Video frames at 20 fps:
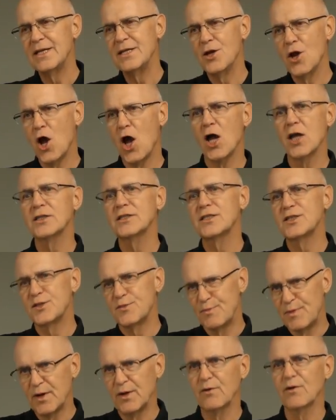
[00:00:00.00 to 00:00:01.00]

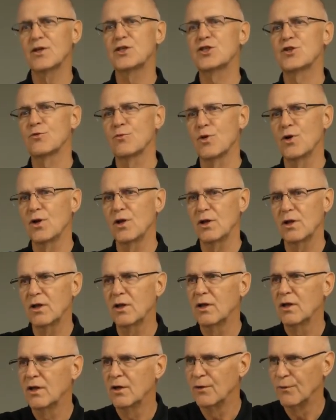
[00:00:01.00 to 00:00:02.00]

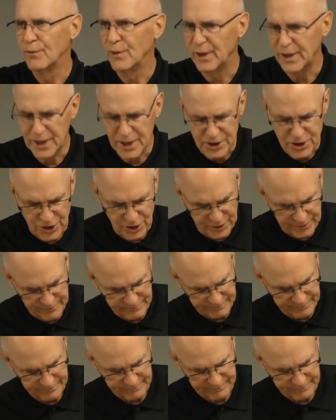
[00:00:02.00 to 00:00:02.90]
non-spiritual religion.